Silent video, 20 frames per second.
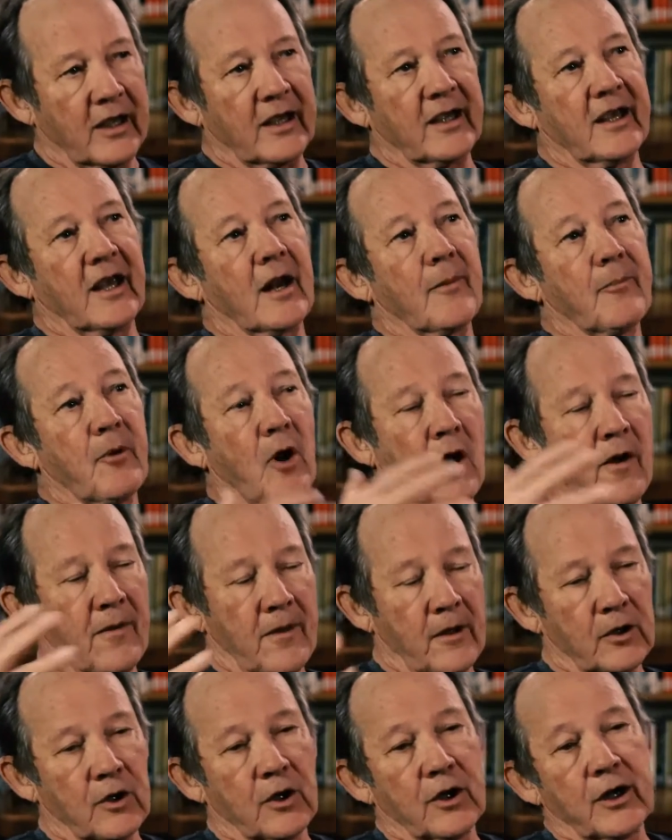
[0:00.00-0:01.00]
get up on
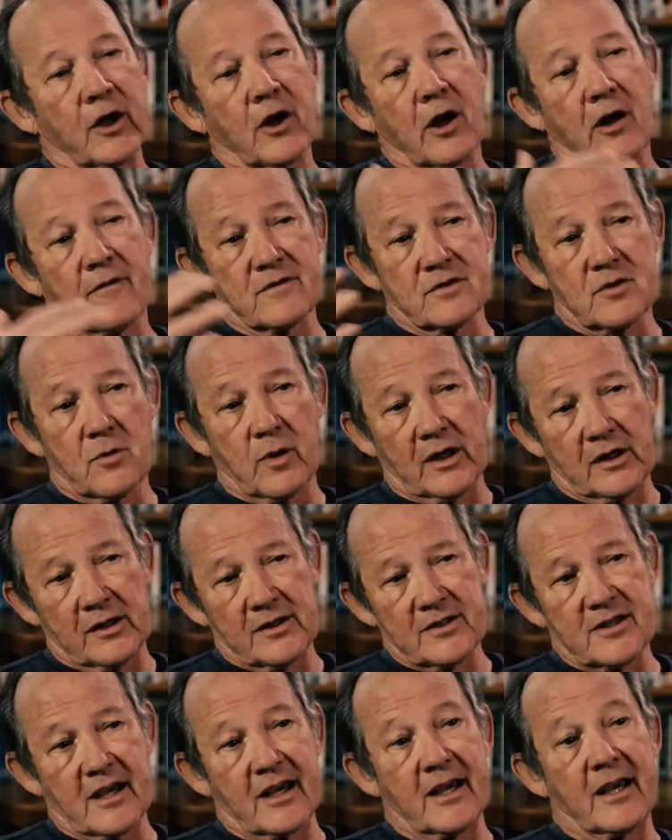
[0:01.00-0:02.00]
the learning curve as quickly
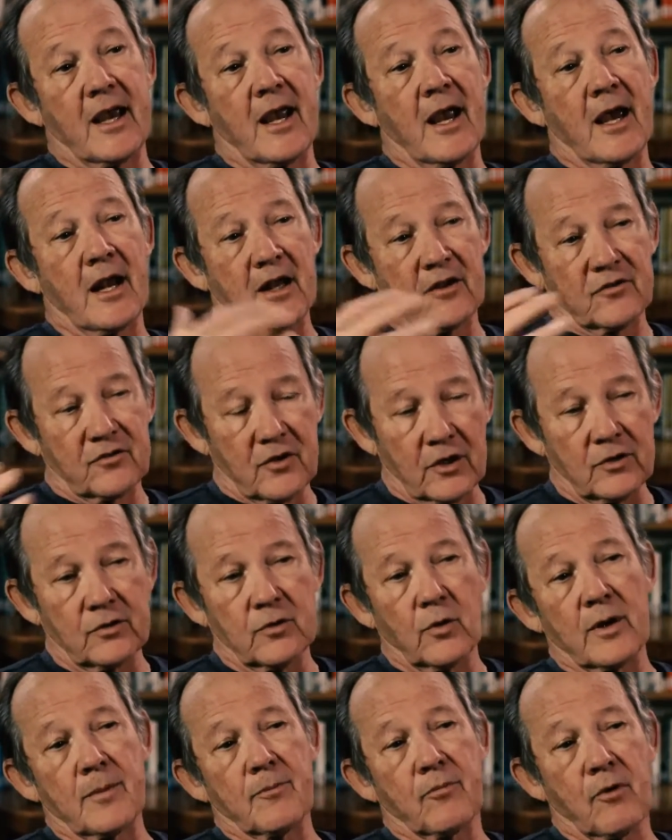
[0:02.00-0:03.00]
as they can and start
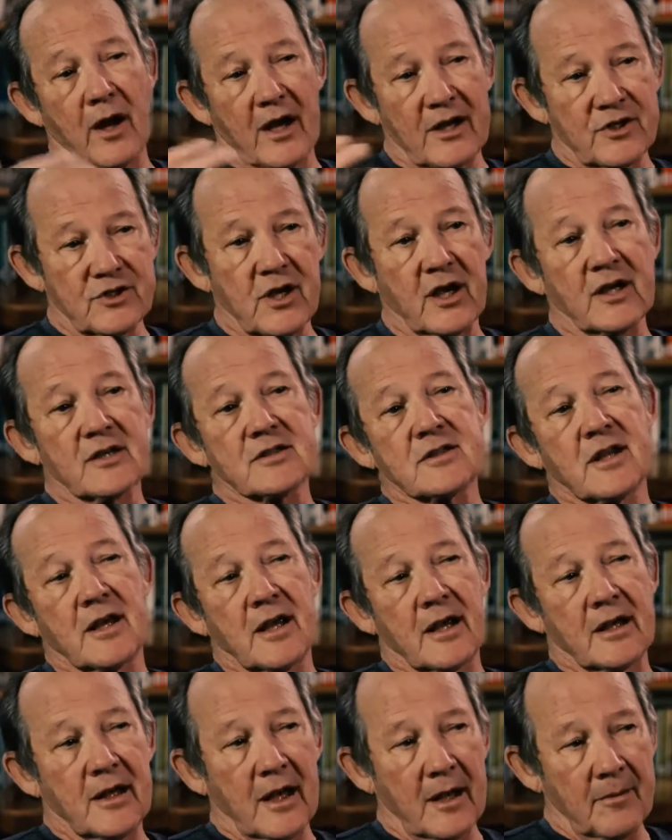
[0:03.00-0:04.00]
doing projects
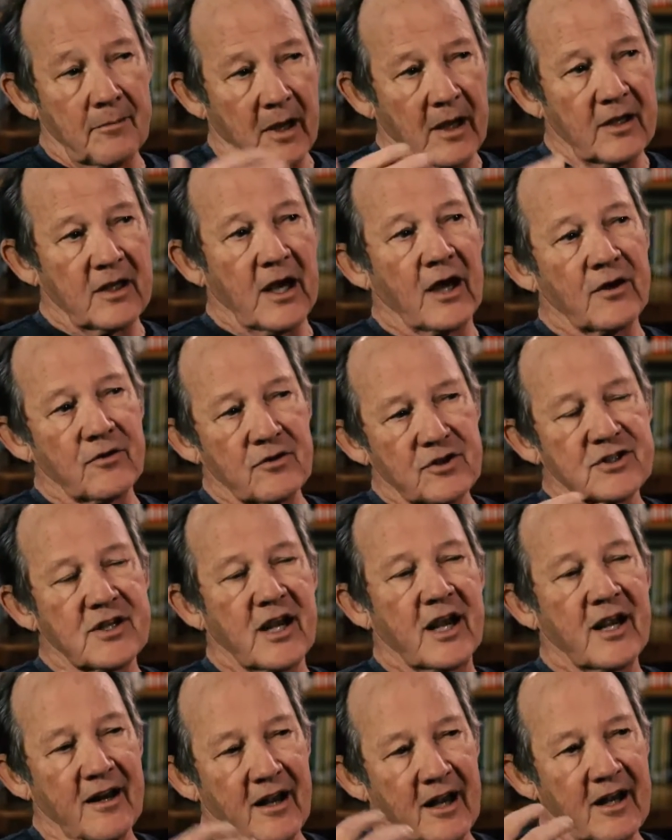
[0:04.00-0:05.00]
and
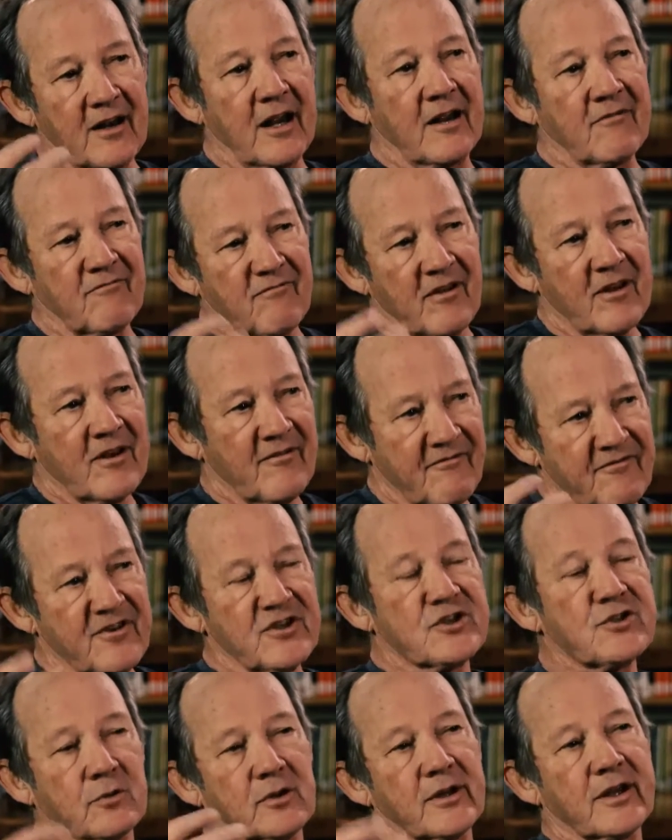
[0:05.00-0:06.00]
understand and
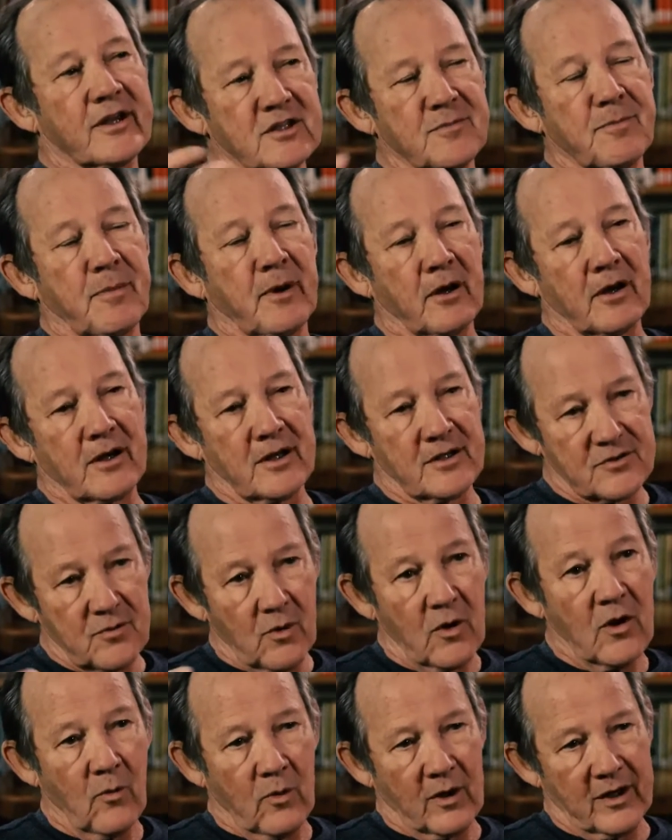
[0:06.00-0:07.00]
viscerally experience
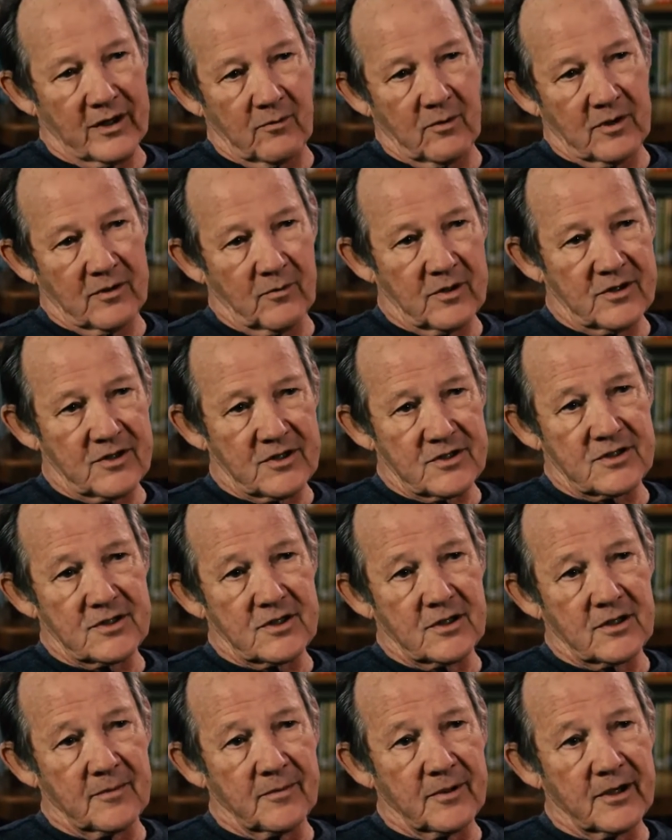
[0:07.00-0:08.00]
what this is
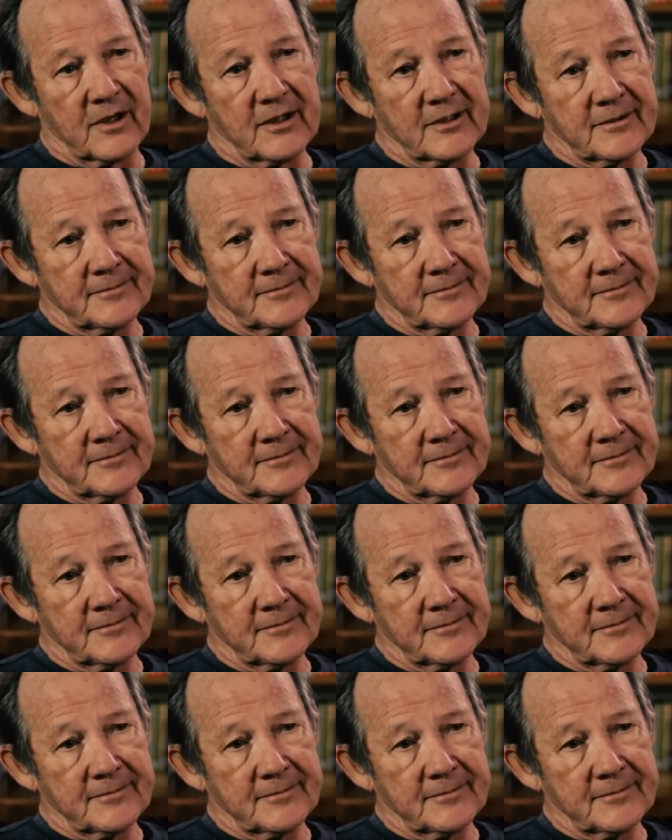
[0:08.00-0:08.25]
going to be.